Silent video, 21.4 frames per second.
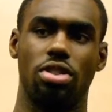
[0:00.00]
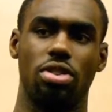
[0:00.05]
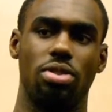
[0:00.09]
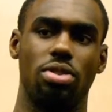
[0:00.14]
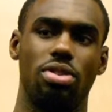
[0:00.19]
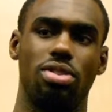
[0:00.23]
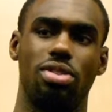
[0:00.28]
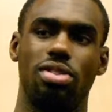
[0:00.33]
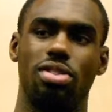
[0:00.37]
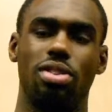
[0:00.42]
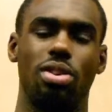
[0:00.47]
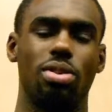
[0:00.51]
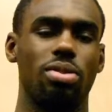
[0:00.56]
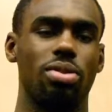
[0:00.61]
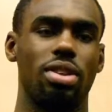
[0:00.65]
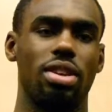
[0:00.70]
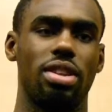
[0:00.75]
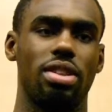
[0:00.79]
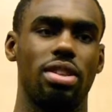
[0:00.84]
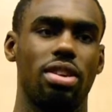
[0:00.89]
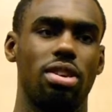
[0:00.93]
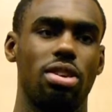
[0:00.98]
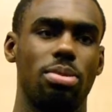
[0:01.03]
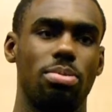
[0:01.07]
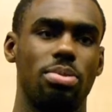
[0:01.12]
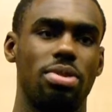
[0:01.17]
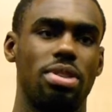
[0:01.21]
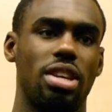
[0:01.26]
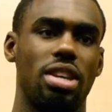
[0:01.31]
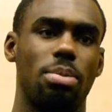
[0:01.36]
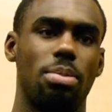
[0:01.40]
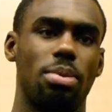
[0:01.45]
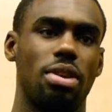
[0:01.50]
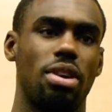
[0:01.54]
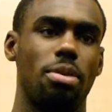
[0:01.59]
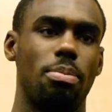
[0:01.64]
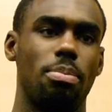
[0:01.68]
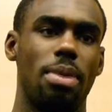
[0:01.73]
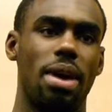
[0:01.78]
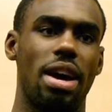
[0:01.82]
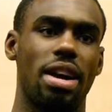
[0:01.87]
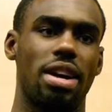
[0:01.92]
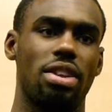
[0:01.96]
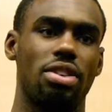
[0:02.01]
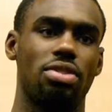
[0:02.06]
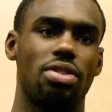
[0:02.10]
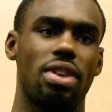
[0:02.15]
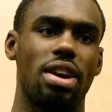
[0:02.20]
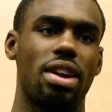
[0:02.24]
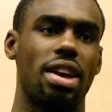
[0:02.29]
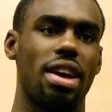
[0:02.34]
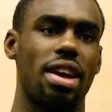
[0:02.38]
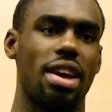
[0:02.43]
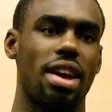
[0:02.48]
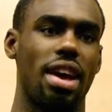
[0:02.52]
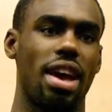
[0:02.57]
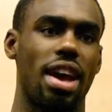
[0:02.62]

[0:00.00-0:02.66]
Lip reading: and you don't let the team come back and try to